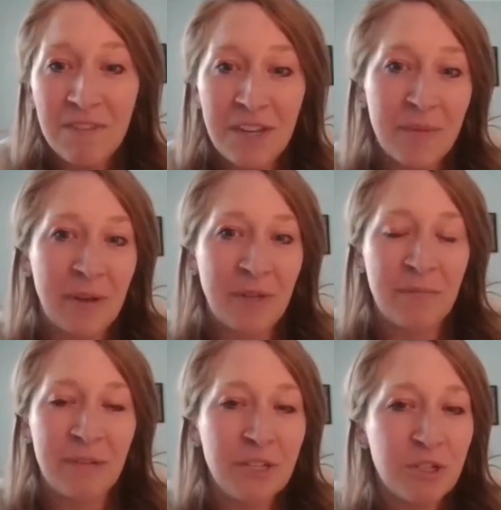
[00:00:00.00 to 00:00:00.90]
and about your
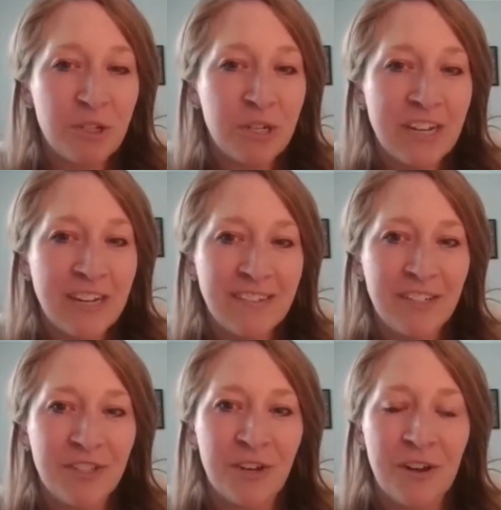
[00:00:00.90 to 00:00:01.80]
ministry
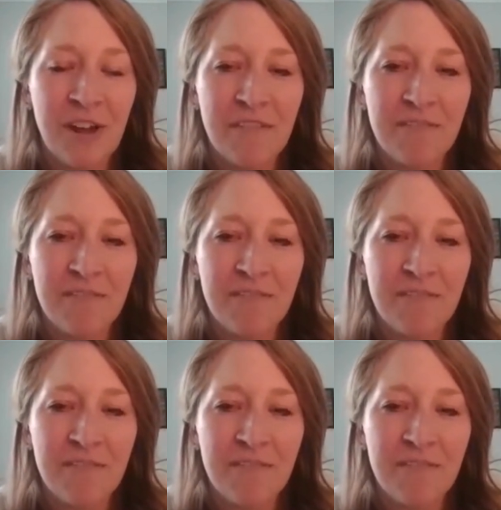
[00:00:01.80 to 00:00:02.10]
to start